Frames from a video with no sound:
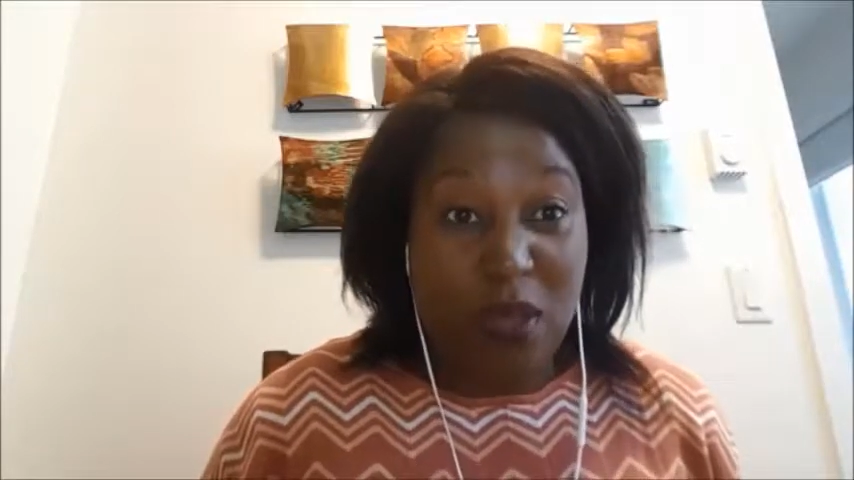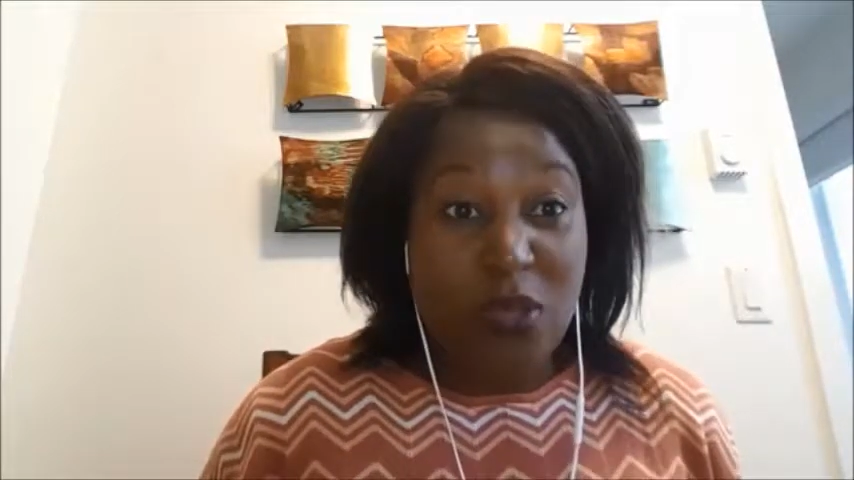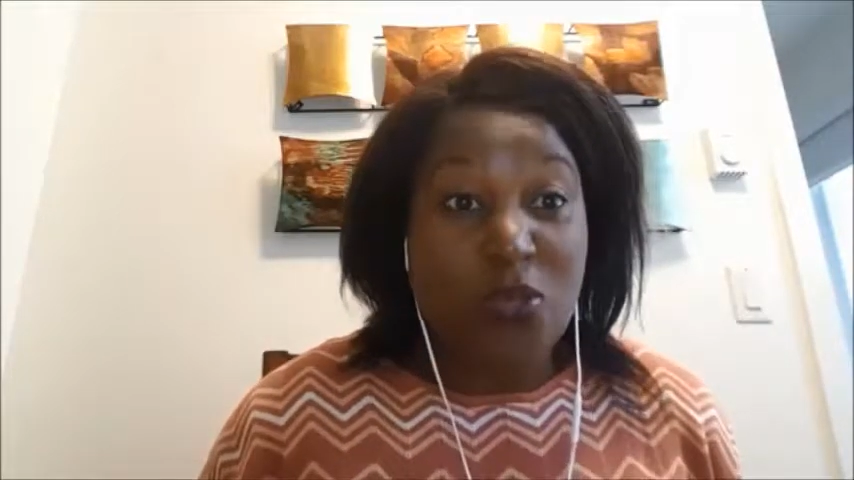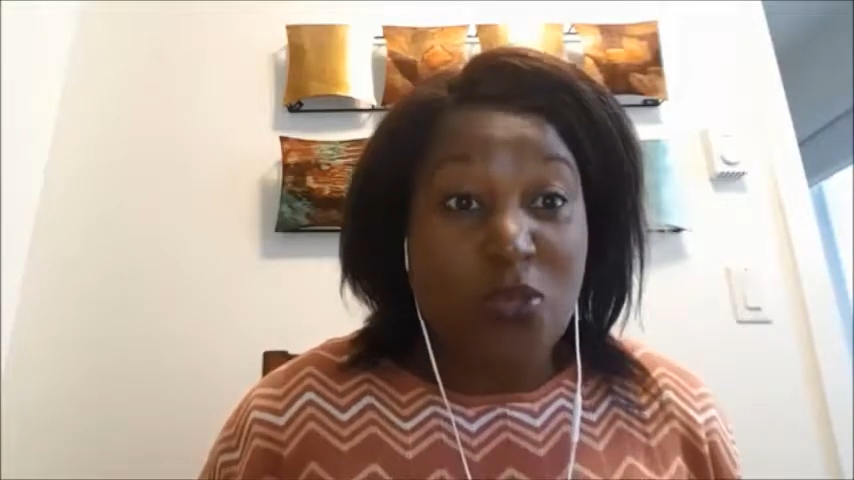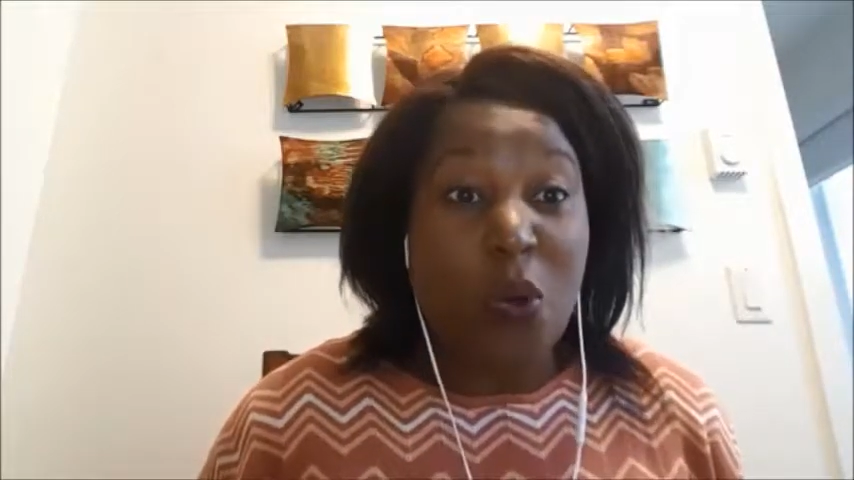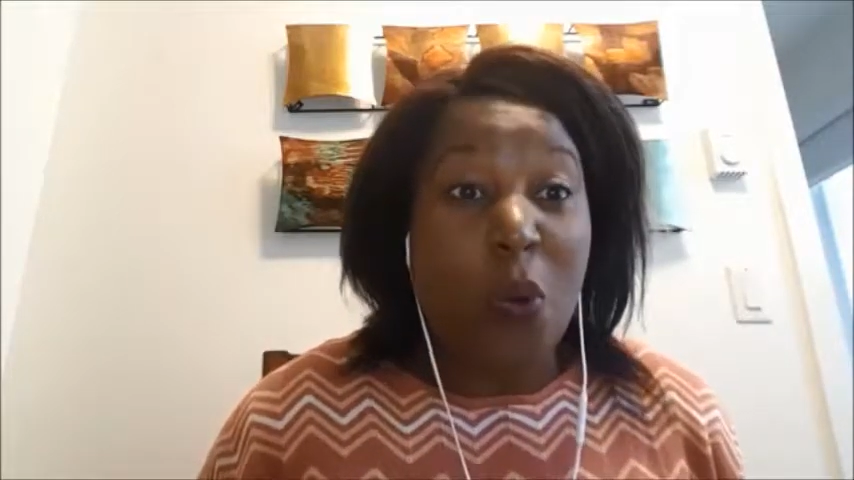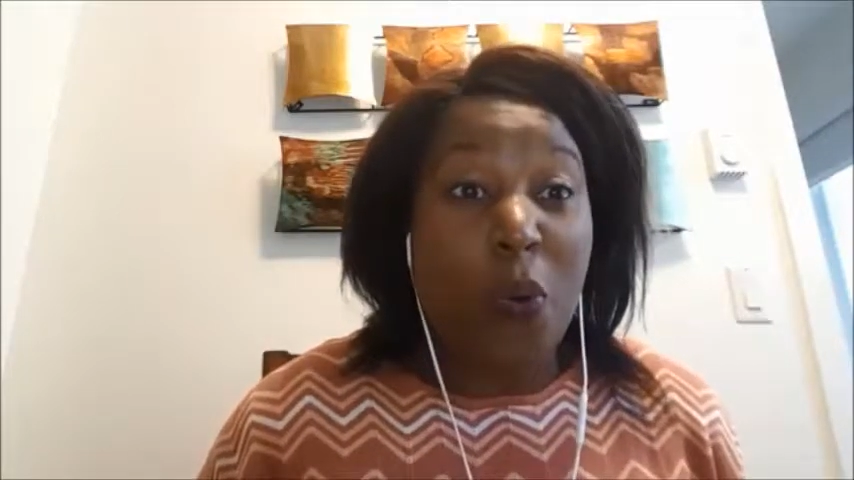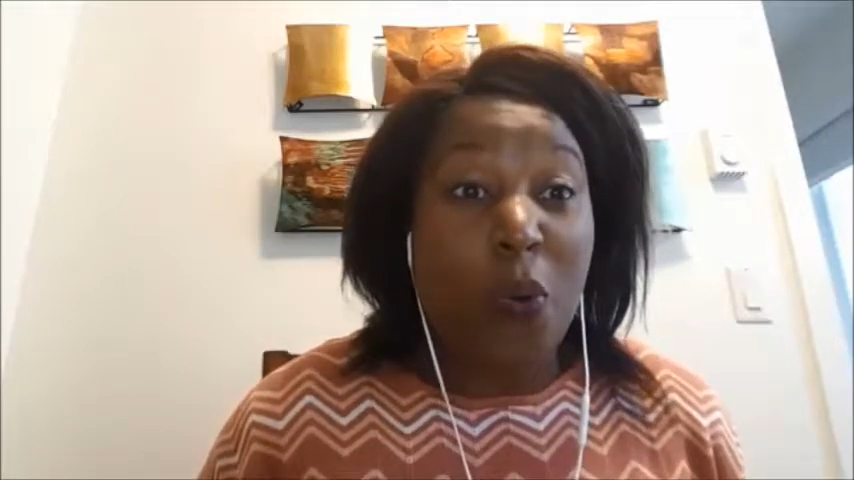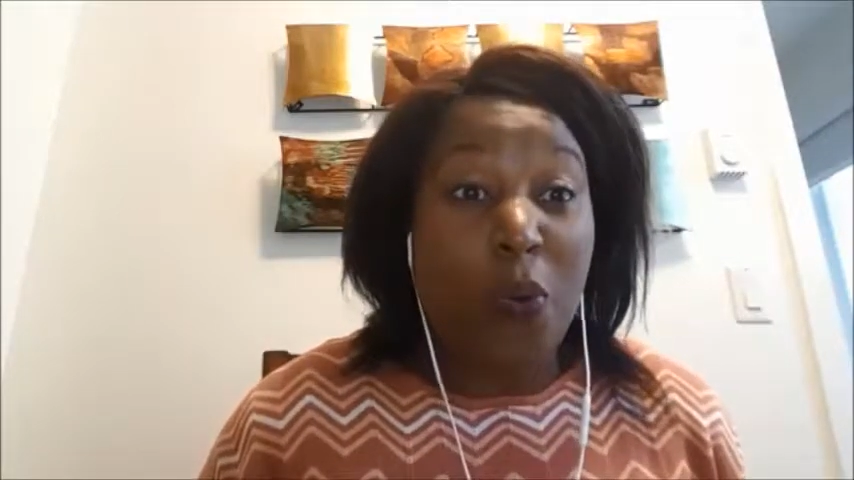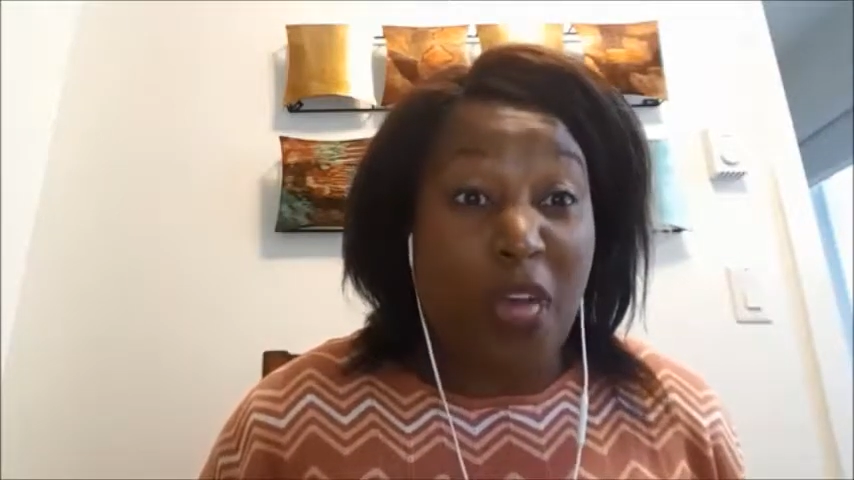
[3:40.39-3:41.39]
So
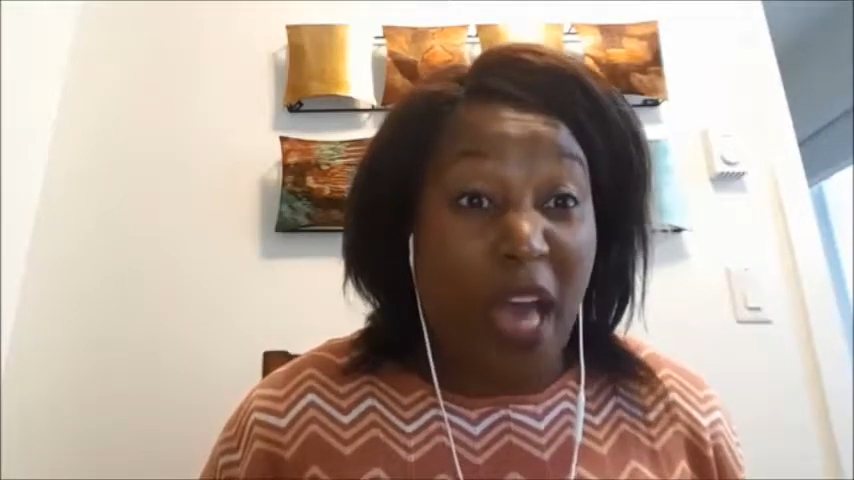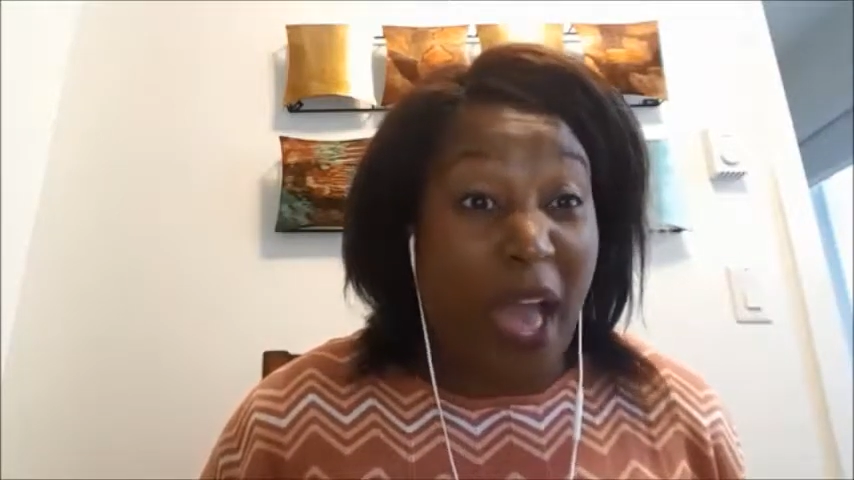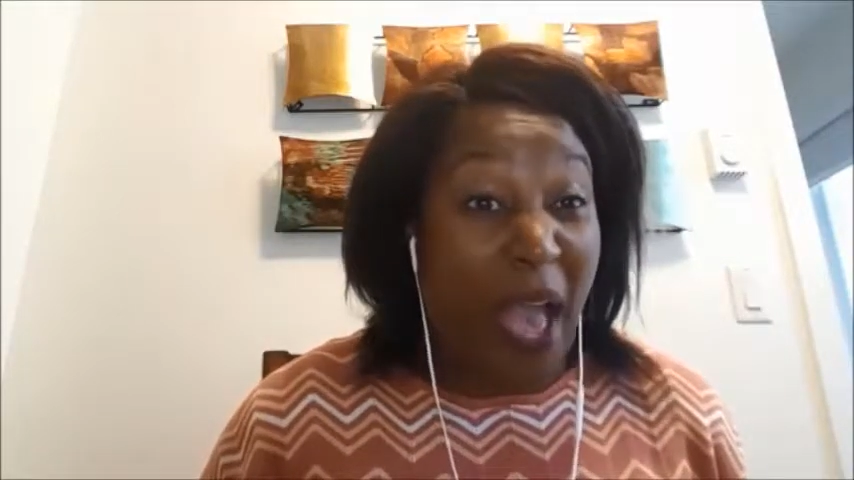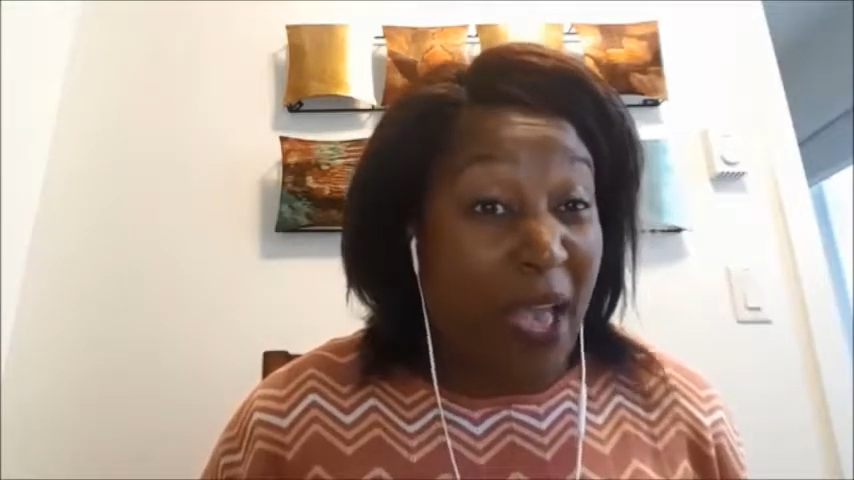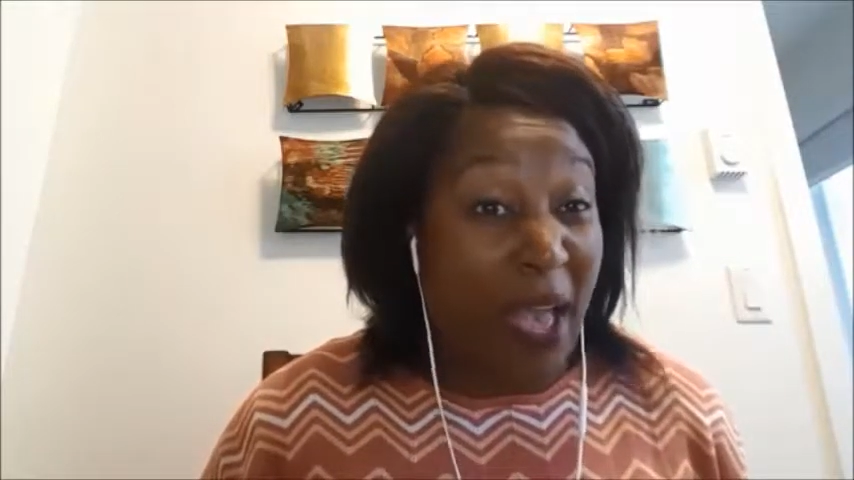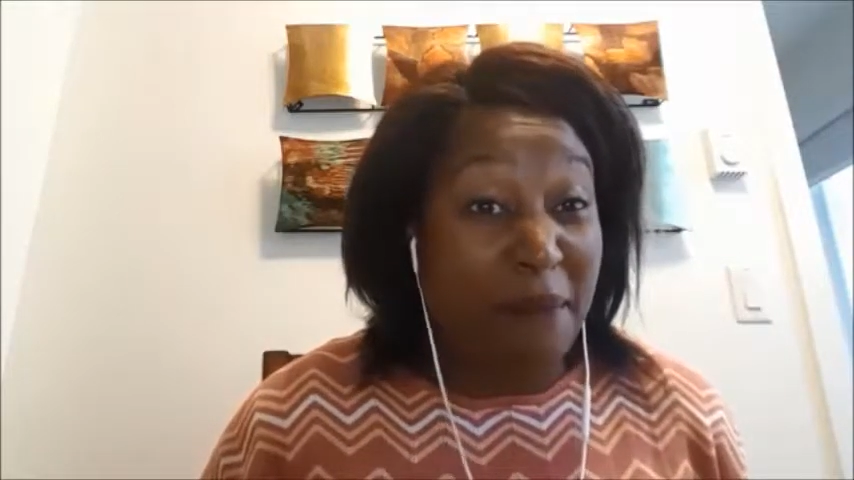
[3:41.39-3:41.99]
I